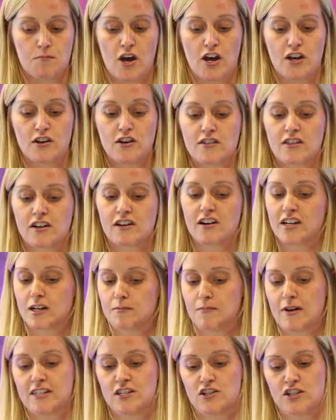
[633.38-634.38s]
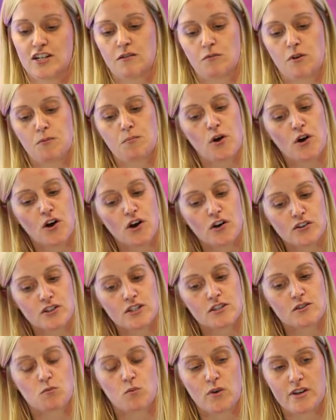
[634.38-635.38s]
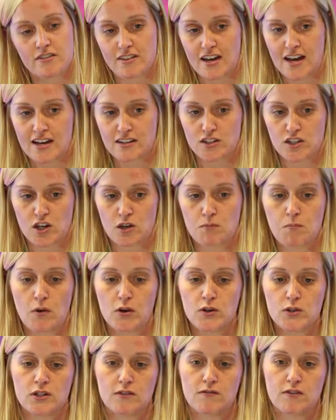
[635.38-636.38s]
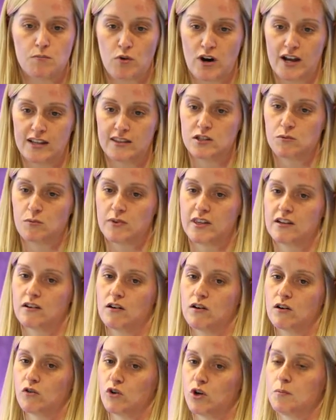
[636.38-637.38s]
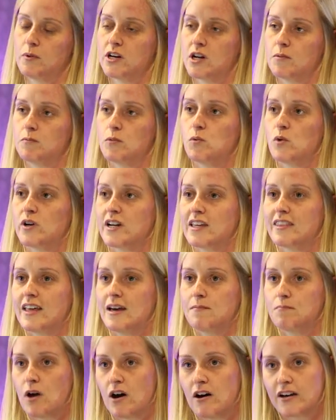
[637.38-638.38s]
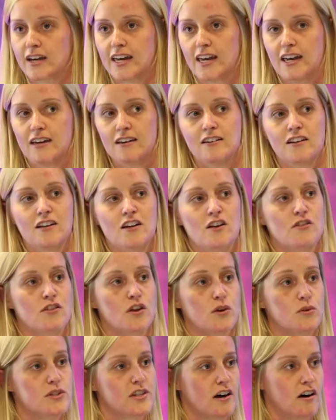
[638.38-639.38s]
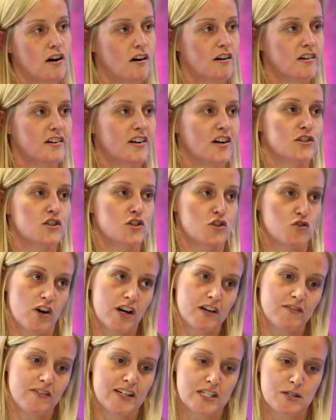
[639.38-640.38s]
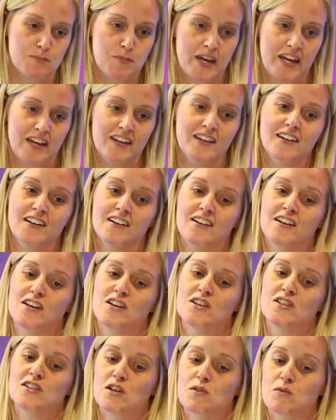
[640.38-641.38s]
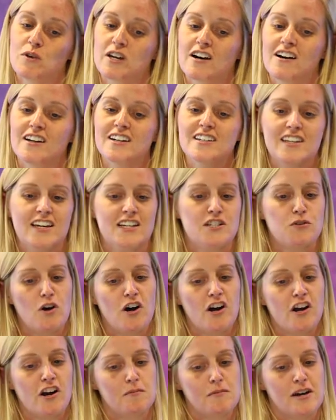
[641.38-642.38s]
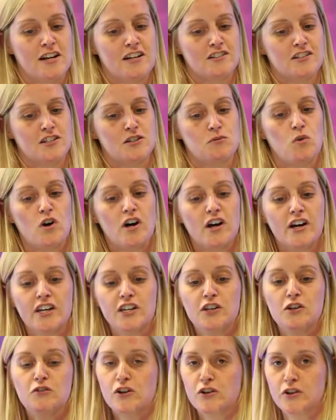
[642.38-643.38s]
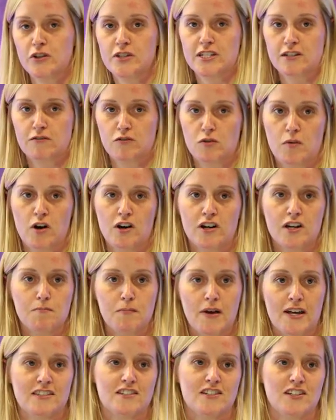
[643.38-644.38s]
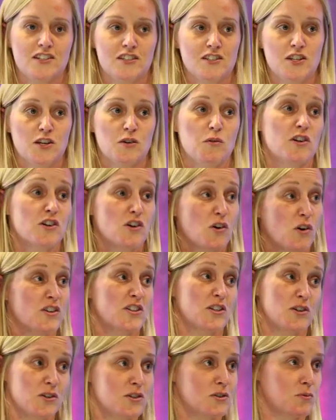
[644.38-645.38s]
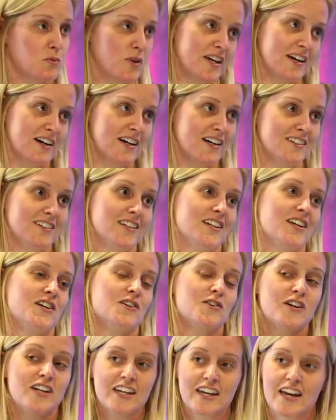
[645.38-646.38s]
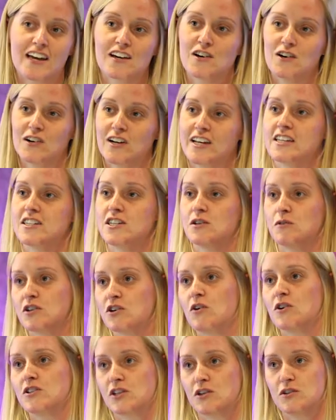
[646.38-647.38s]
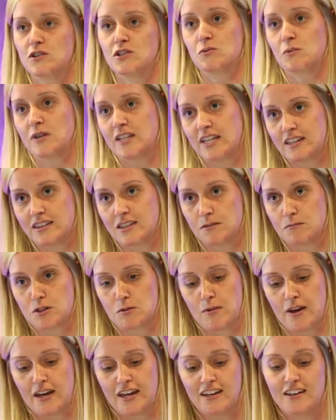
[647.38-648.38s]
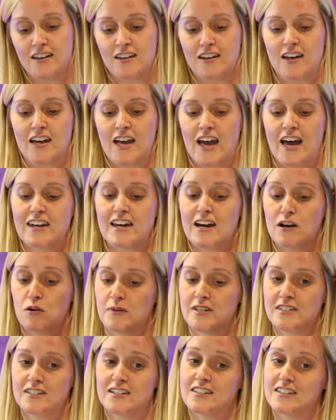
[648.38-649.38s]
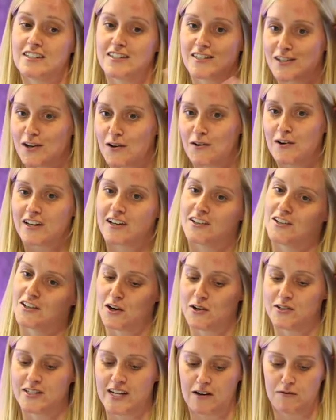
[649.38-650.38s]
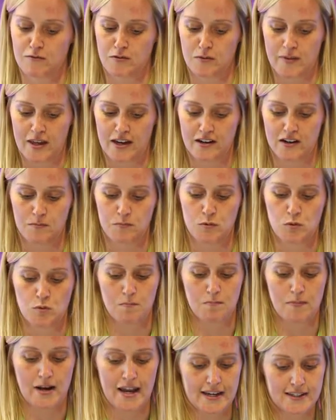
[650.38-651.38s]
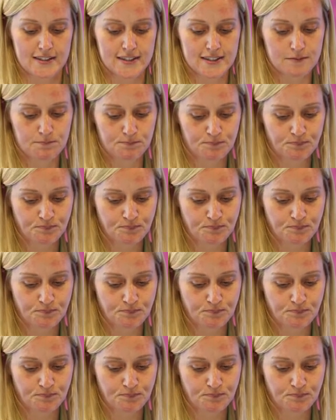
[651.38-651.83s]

Another kind of messaging that we put with that, so most of the brands within our group are number one in their market, those that aren't are striving to be. So we kind of say to our hiring managers, why are you recruiting from our competitors who are not as good as we are? You're going to get colleagues who are not as good as we need them to be, and our business is slowly going to go down from that number one place.